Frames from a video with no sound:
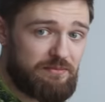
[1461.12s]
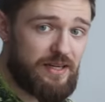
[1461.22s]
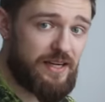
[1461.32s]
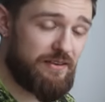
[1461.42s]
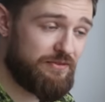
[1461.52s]

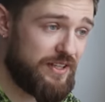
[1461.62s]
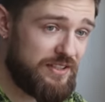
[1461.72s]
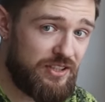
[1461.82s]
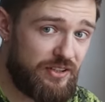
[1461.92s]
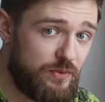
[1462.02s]
by
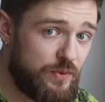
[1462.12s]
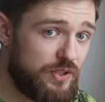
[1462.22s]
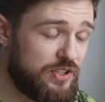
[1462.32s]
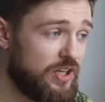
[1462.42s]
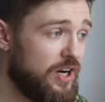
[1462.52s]
friends here in
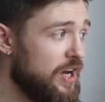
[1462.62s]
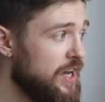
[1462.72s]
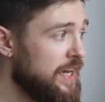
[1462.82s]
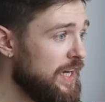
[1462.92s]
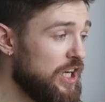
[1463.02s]
Warsaw,
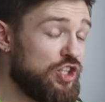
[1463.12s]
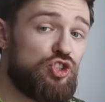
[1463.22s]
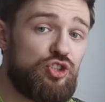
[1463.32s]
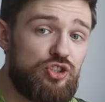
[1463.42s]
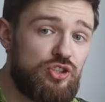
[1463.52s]
it's
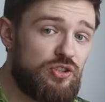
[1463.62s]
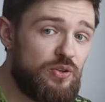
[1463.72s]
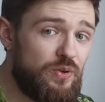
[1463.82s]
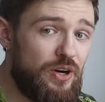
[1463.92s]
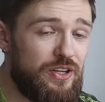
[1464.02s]
just
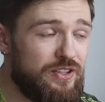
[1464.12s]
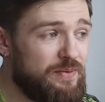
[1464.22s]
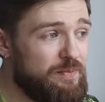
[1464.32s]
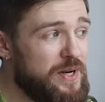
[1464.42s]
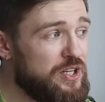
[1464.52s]
so
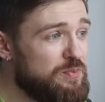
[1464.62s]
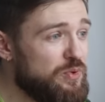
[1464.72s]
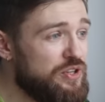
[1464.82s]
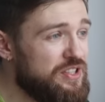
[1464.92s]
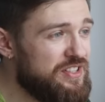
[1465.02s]
much
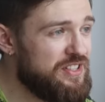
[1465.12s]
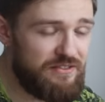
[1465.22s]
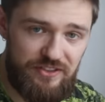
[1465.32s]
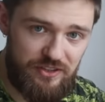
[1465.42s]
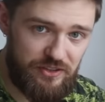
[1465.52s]
more
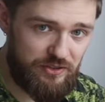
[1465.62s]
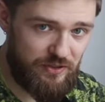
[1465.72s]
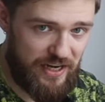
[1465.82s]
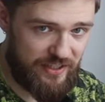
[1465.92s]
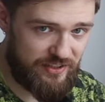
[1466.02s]
difficult
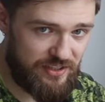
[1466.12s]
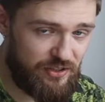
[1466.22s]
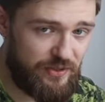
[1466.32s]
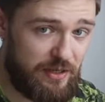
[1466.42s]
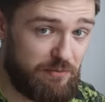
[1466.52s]
to
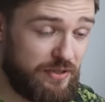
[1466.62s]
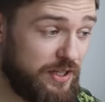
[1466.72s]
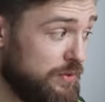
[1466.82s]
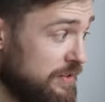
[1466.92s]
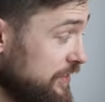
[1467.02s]
accelerate and
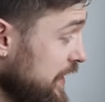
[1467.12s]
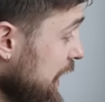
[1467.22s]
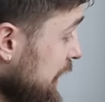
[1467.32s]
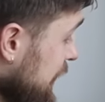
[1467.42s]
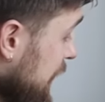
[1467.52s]
brake with. And
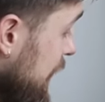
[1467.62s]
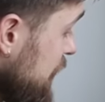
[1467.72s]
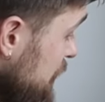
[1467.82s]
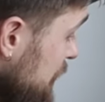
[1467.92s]
I can't